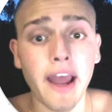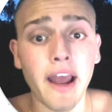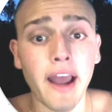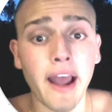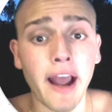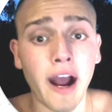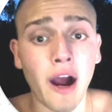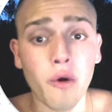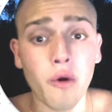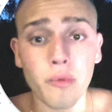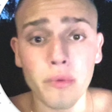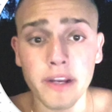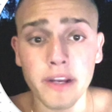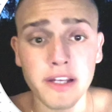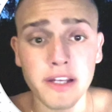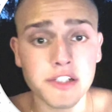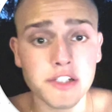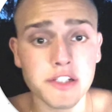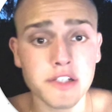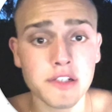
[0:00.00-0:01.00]

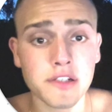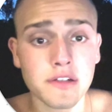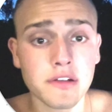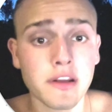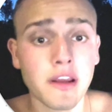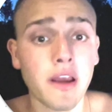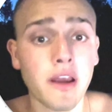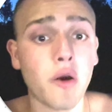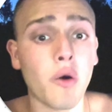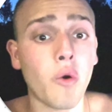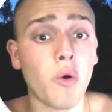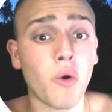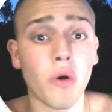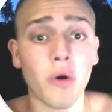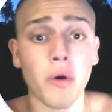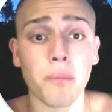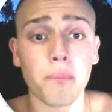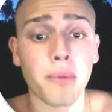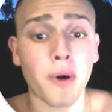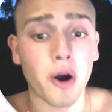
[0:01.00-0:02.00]
outreach,
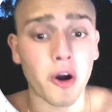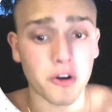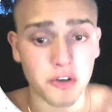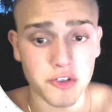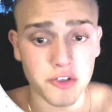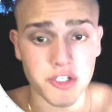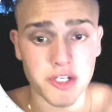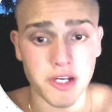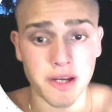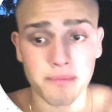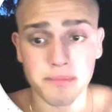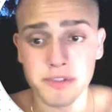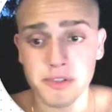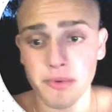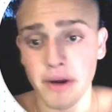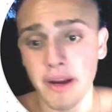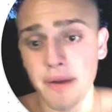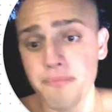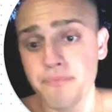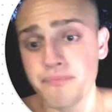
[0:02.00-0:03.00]
or partnerships,
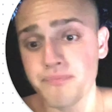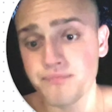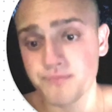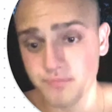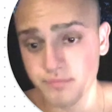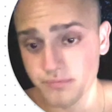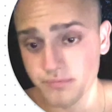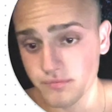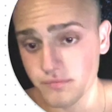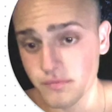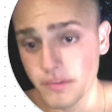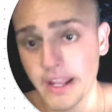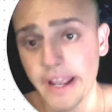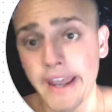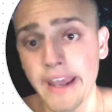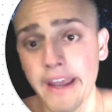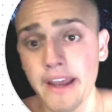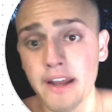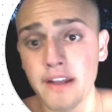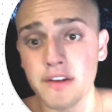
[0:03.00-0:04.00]
right?
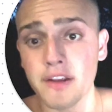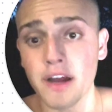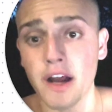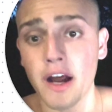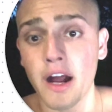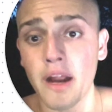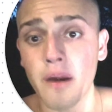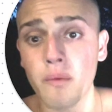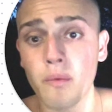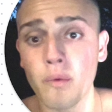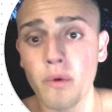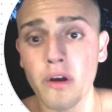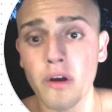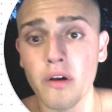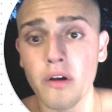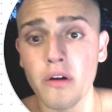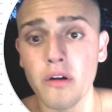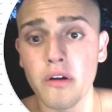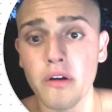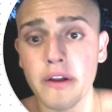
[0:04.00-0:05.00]
And I
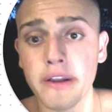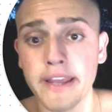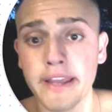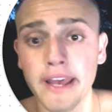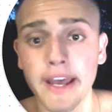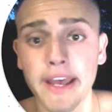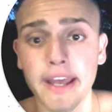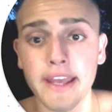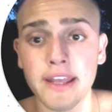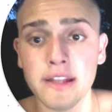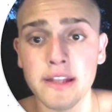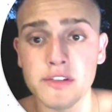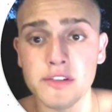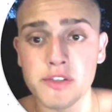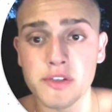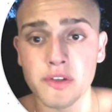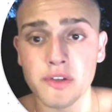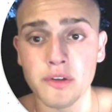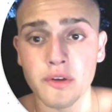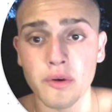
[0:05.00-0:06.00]
will get
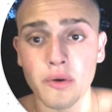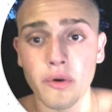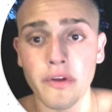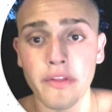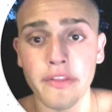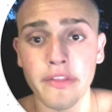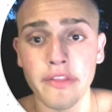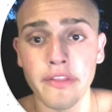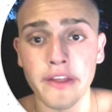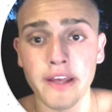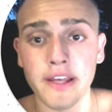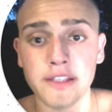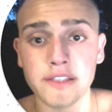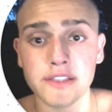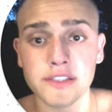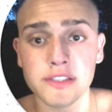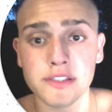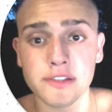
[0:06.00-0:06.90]
into this,